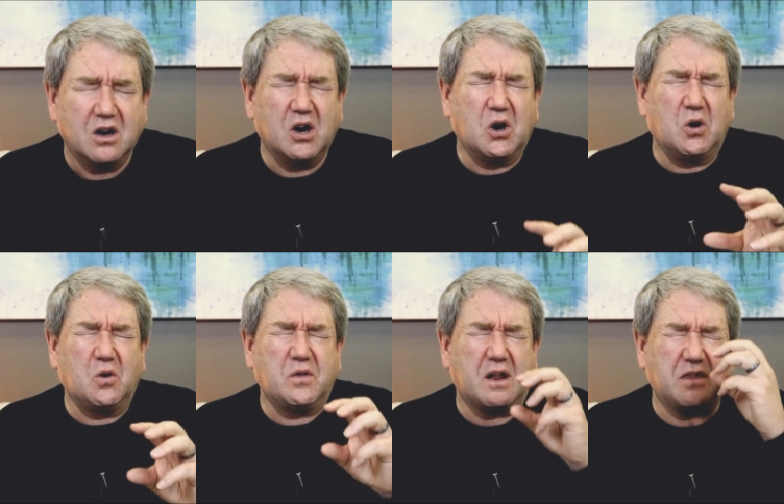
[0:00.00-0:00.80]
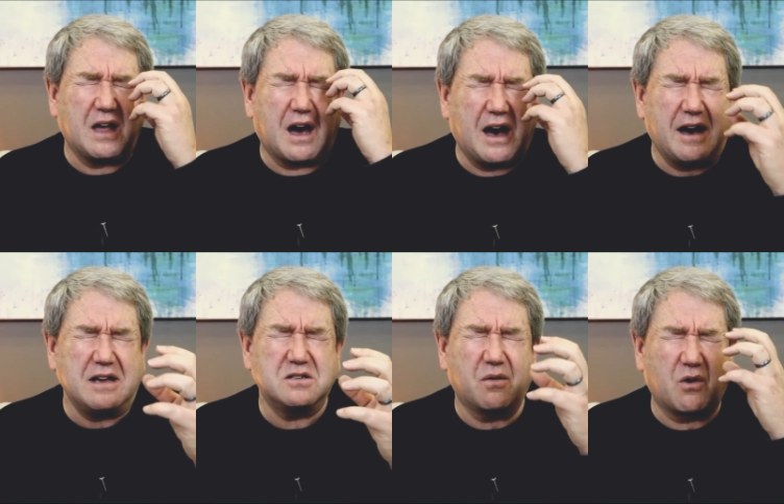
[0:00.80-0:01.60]
Oh, that the
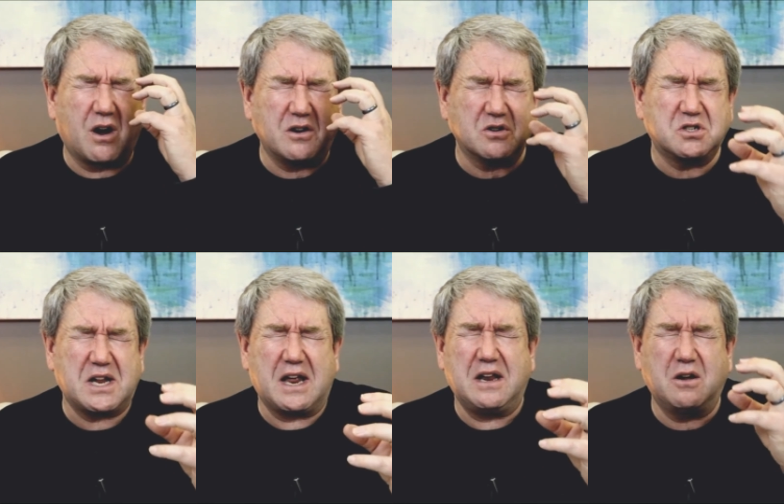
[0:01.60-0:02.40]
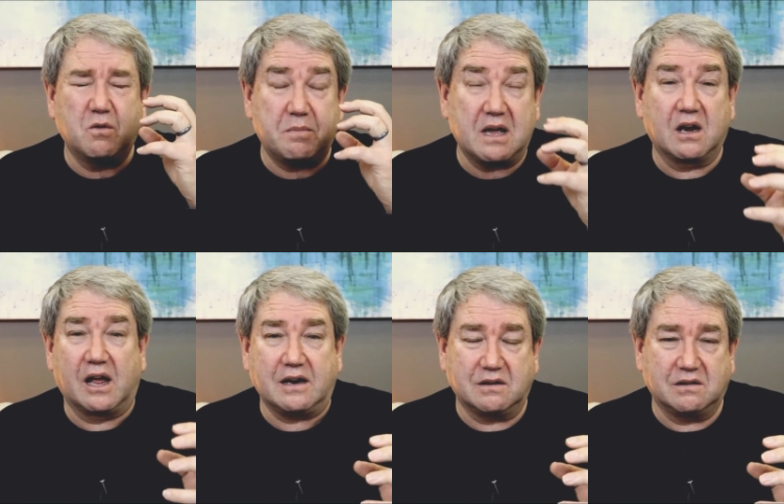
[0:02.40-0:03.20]
eyes of our understanding would be
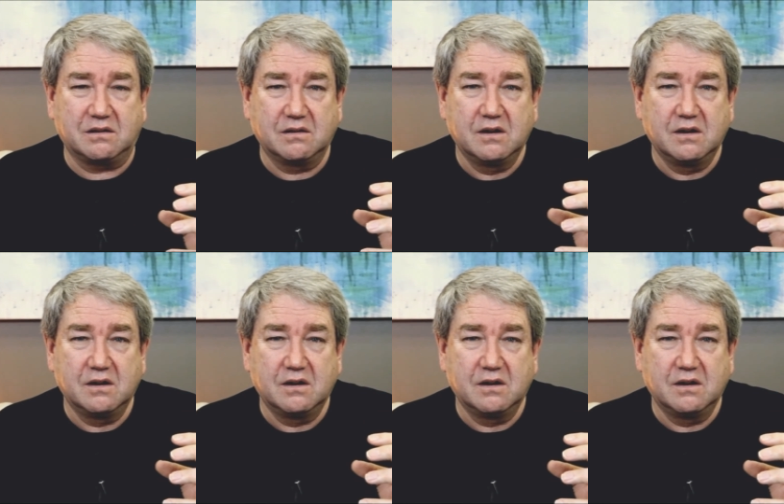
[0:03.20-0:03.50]
enlightened,